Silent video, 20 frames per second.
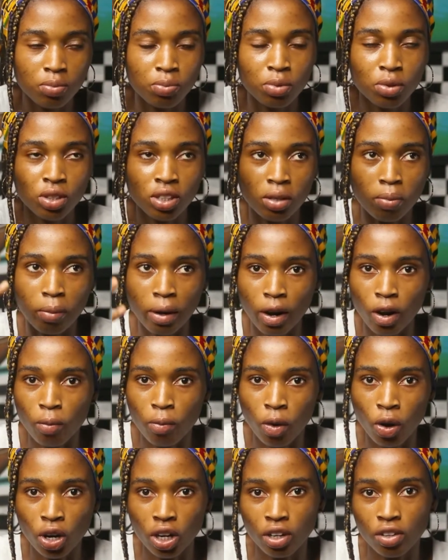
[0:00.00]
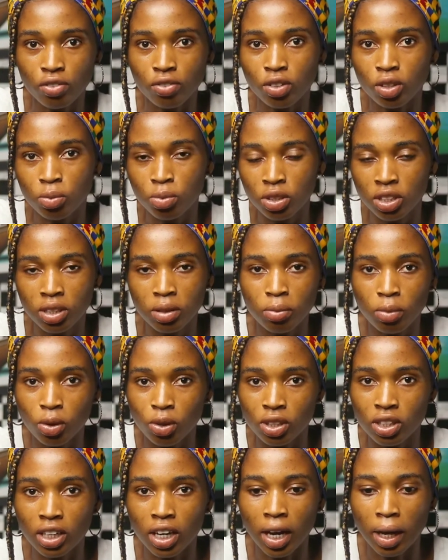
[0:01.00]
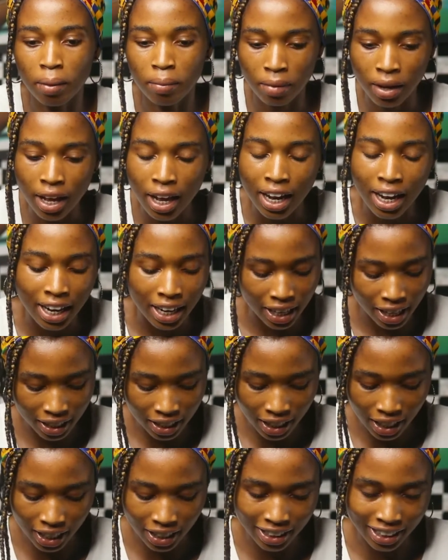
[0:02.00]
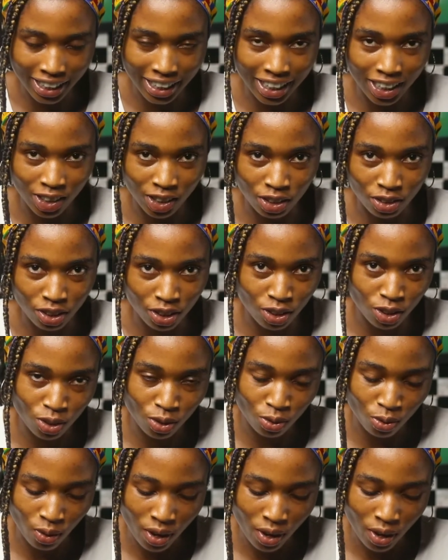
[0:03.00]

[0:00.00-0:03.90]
Put in more effort, put in more time, learn harder, and you're going to